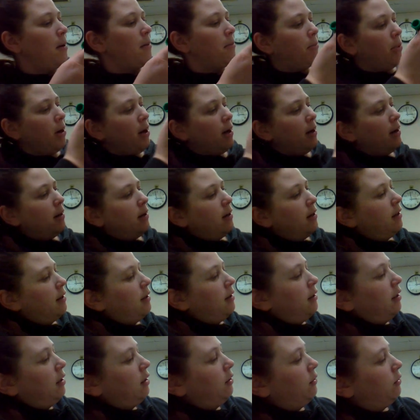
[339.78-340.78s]
but
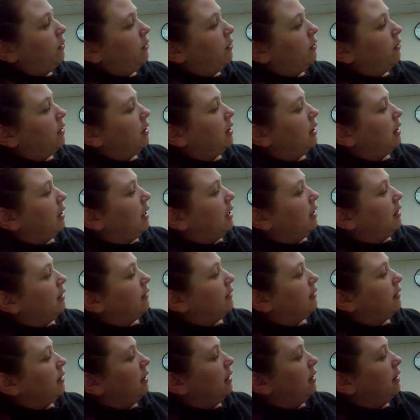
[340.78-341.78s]
you still can kind of
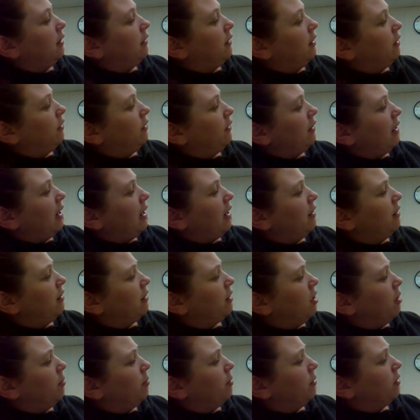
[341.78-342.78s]
see they just added a
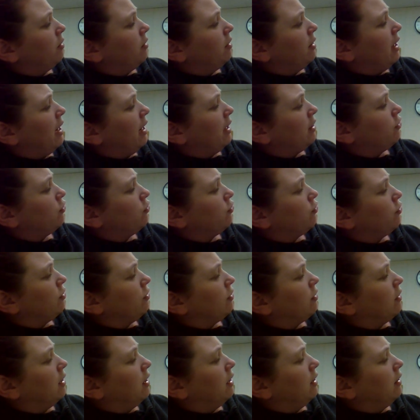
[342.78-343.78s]
couple little extra
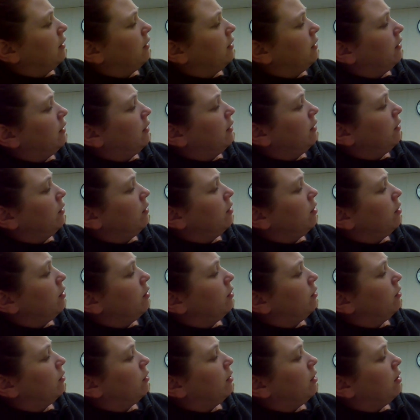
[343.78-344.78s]
things. It still
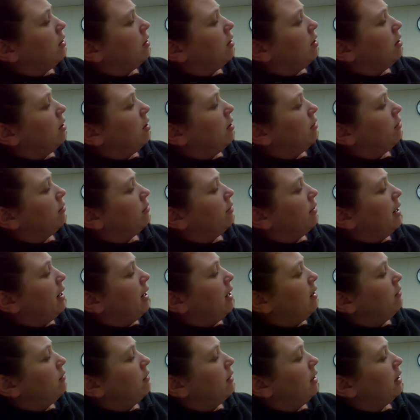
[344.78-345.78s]
goes
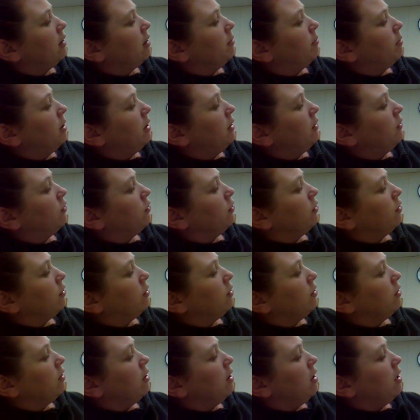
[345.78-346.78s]
around like a big
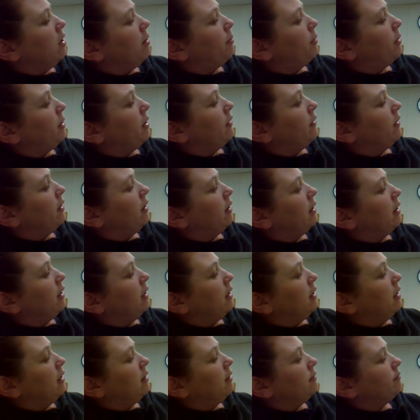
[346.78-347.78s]
circle, up and then
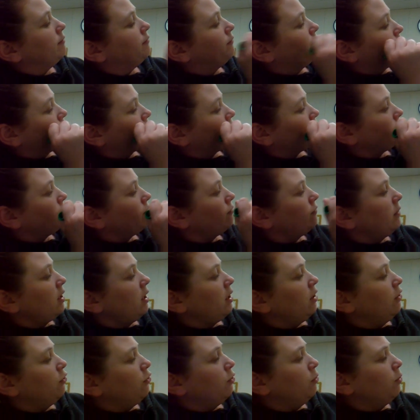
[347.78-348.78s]
in.
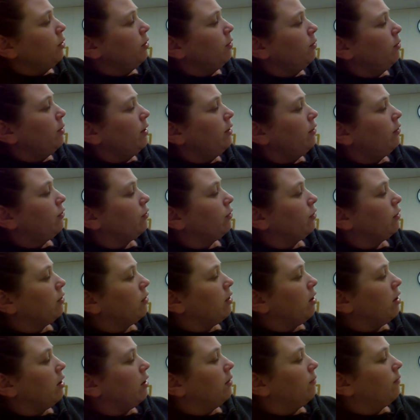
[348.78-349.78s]
So we're going to circle
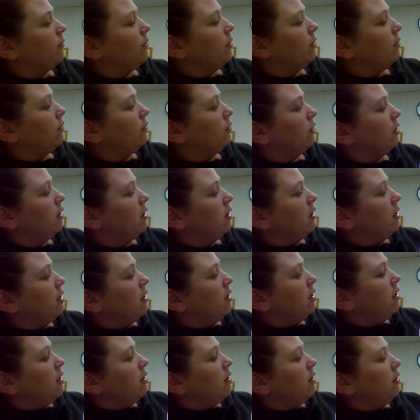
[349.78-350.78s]
all of those.
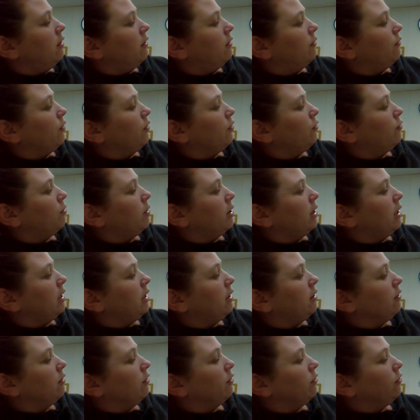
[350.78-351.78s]
This first one
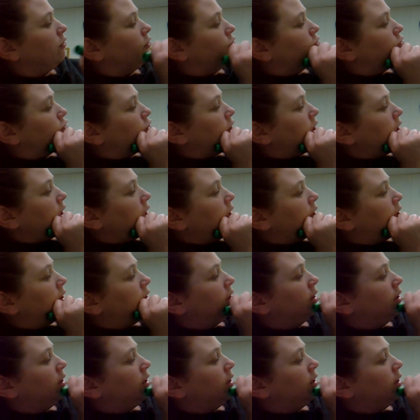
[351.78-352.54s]
here is a G.